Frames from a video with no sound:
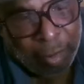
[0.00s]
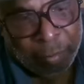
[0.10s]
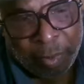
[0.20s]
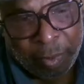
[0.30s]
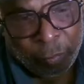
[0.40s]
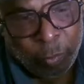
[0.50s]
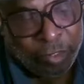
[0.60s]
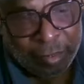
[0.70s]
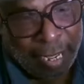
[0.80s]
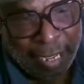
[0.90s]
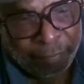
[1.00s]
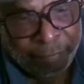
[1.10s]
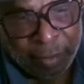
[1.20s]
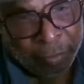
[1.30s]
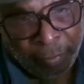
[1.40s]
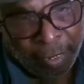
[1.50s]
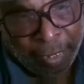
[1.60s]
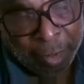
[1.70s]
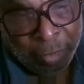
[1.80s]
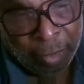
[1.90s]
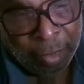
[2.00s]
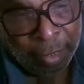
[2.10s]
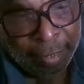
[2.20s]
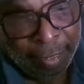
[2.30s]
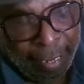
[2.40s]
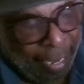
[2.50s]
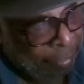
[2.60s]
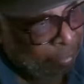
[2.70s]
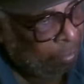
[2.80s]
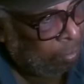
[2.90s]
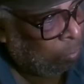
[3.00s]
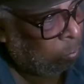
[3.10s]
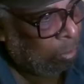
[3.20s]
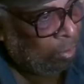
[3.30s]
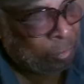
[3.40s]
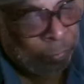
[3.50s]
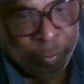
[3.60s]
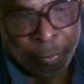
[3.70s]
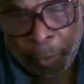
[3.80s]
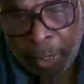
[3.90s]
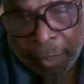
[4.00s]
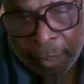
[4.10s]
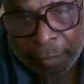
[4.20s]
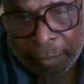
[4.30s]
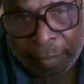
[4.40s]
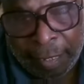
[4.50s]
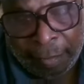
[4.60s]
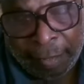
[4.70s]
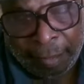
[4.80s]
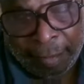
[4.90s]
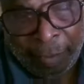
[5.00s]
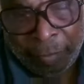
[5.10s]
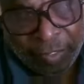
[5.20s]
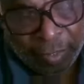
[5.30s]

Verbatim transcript: on my bus, we just had fun, right? And the ones who reported us, they, they, they were